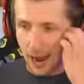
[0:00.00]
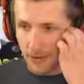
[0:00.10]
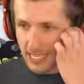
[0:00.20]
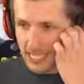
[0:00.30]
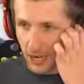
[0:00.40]
I'm
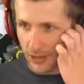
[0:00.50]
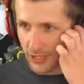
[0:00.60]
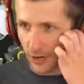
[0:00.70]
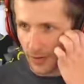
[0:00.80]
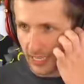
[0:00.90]
gonna sell the
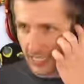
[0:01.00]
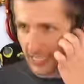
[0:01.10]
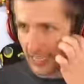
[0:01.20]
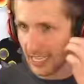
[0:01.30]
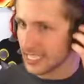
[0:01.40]
dart monkey because
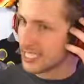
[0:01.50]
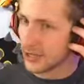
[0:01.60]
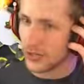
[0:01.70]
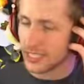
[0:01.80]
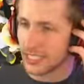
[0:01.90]
I think it's
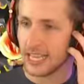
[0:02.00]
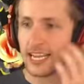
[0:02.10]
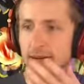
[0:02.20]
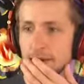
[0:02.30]
seriously lagging